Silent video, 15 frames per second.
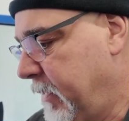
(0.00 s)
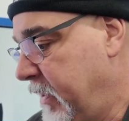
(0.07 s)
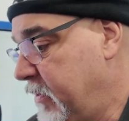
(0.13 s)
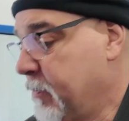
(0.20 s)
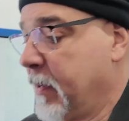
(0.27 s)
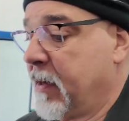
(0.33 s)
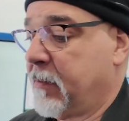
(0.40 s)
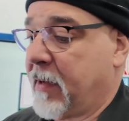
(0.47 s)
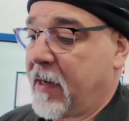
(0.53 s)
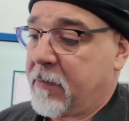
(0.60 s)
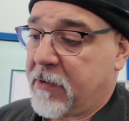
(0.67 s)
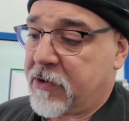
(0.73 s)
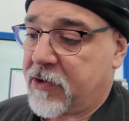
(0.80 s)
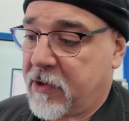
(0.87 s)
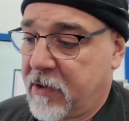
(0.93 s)
He's been my
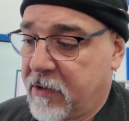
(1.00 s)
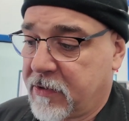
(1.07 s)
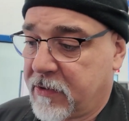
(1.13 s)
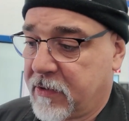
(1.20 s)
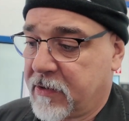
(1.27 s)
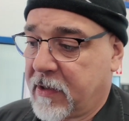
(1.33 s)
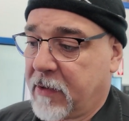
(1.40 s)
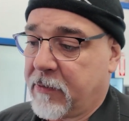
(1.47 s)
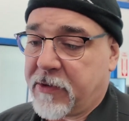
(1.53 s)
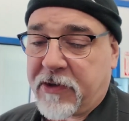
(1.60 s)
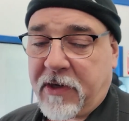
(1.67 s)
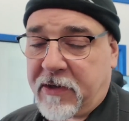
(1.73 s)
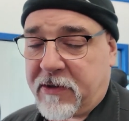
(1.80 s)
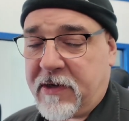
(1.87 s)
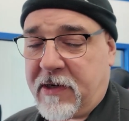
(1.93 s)
machinist since I was
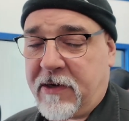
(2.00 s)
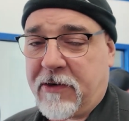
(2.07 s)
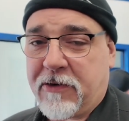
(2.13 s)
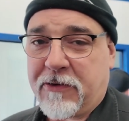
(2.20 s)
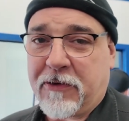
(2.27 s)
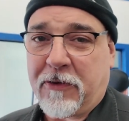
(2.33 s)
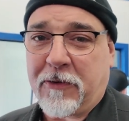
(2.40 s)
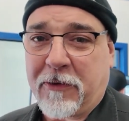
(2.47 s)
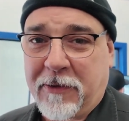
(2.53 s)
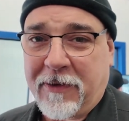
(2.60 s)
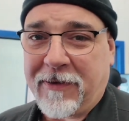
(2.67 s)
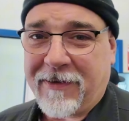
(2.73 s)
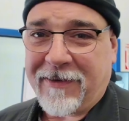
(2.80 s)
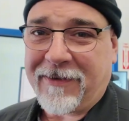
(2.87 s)
16 years old,